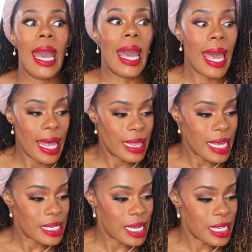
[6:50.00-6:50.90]
And
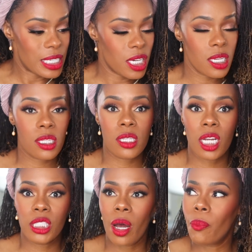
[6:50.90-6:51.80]
this is just
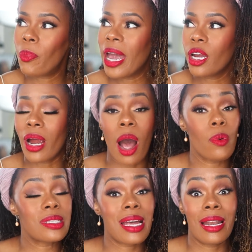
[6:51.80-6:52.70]
such a banger I
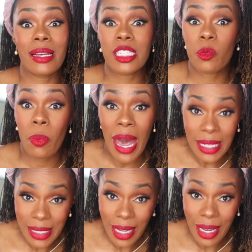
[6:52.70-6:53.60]
was not
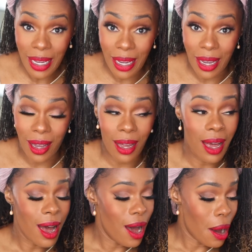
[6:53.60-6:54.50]
expecting.
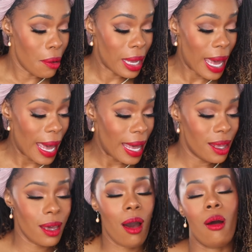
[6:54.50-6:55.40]
Okay,
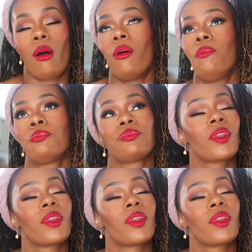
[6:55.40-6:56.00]
y'all.